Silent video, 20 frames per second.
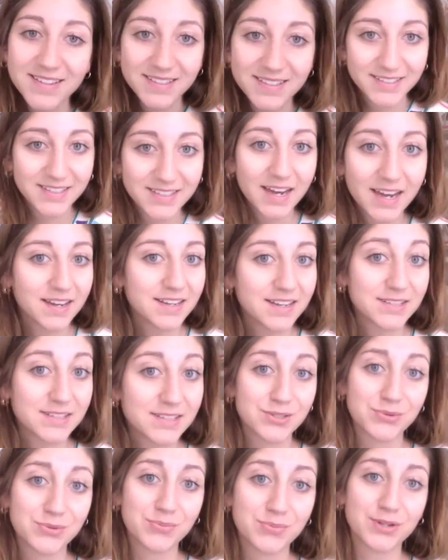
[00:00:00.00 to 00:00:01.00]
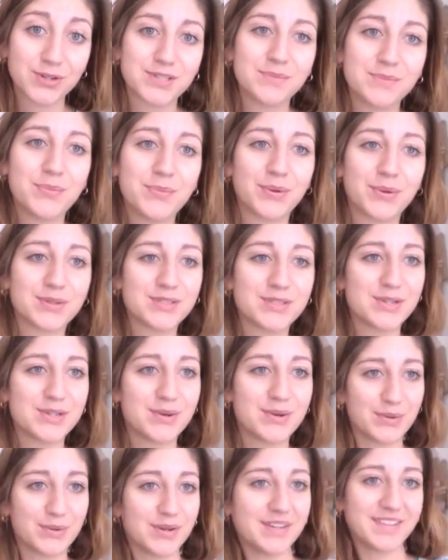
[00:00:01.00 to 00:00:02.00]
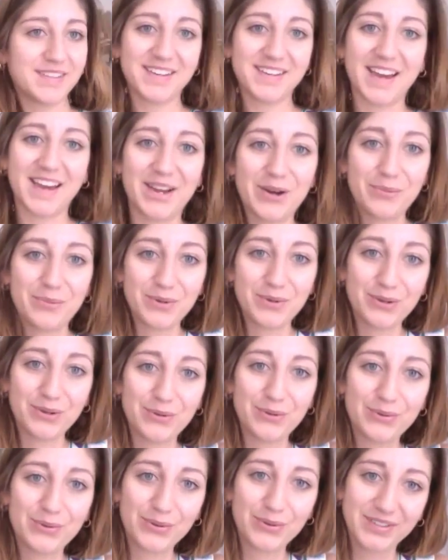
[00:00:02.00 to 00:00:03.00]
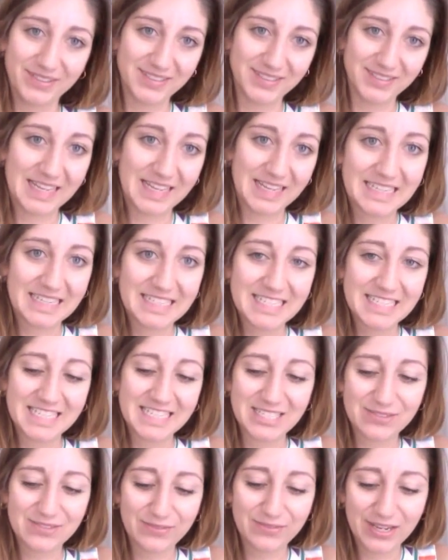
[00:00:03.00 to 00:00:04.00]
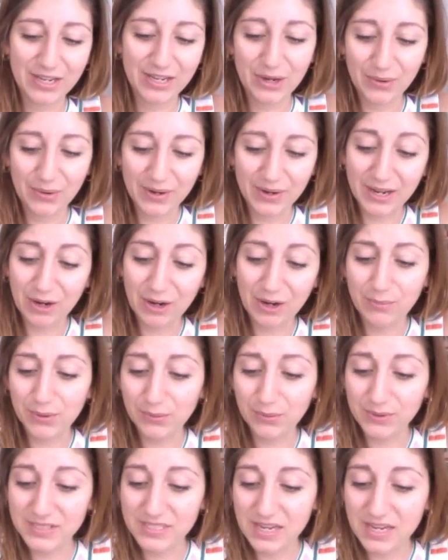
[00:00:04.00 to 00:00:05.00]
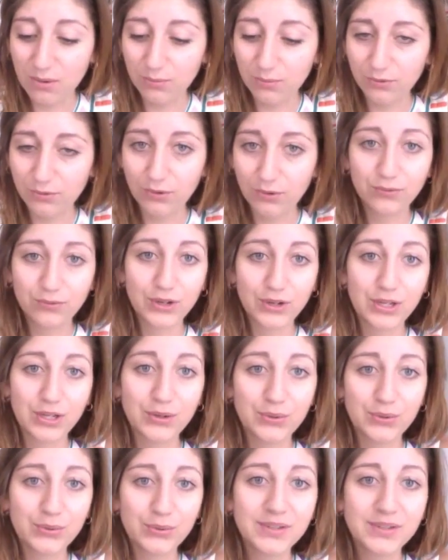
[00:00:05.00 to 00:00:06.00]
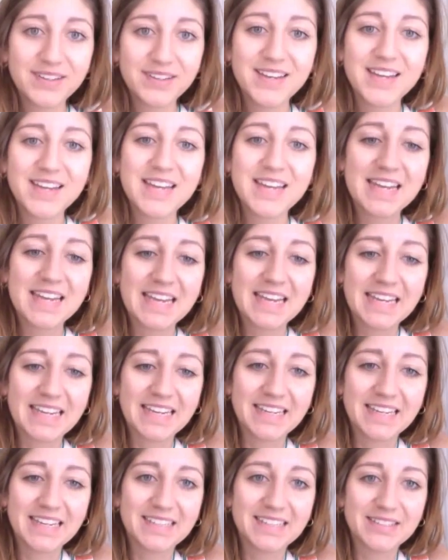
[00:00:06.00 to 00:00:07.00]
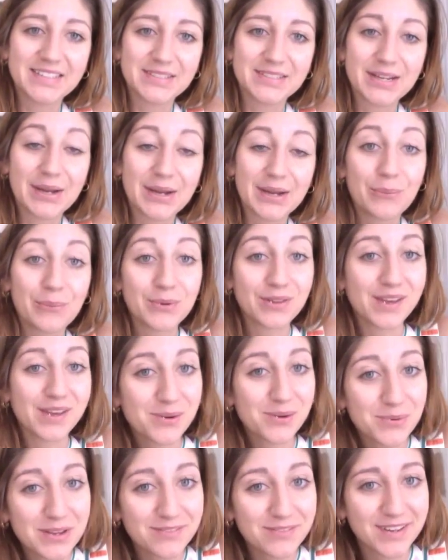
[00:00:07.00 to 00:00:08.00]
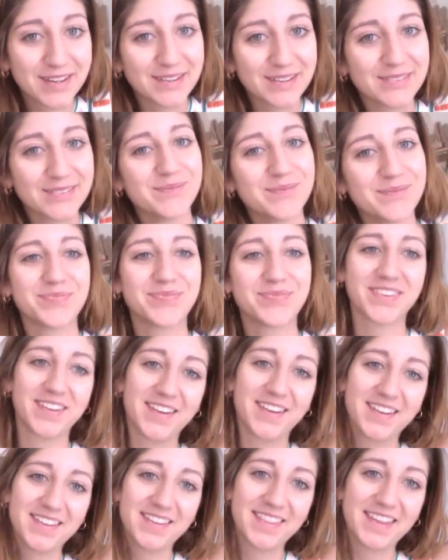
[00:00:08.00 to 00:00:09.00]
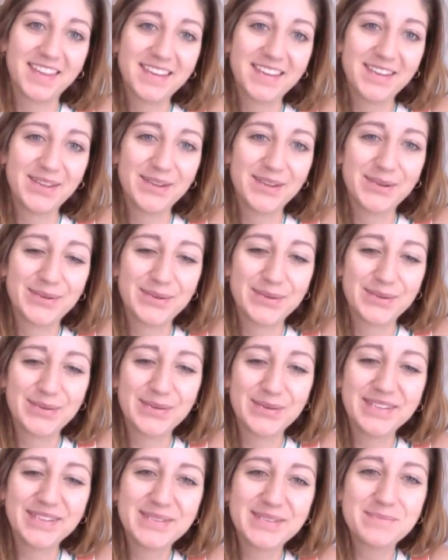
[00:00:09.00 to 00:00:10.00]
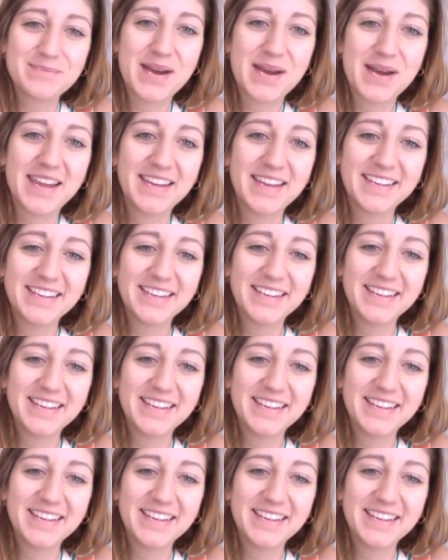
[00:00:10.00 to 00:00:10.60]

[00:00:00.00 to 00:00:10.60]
Yeah, it's super simple, so I hope you liked this video and I hope it was helpful for you, and I hope you like weaving. Thank you. Bye.